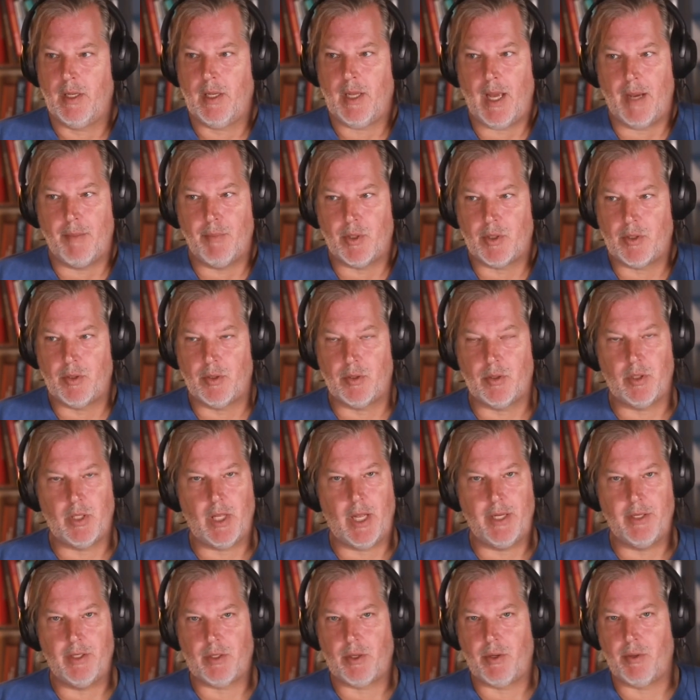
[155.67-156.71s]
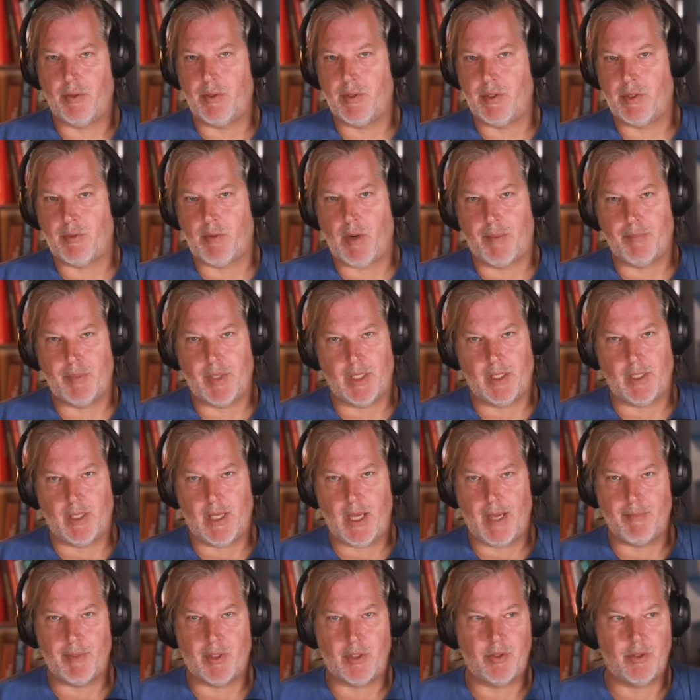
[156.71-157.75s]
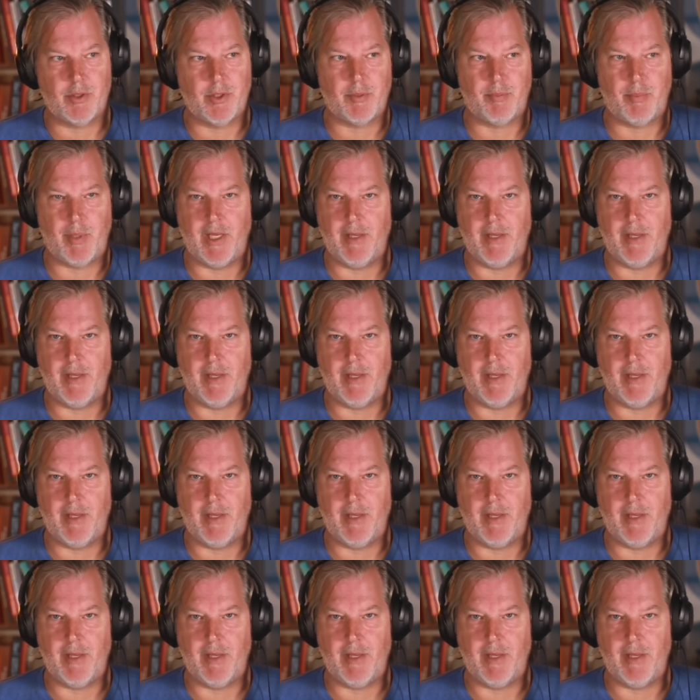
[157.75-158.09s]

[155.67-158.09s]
chemical, endocrine disrupting chemicals,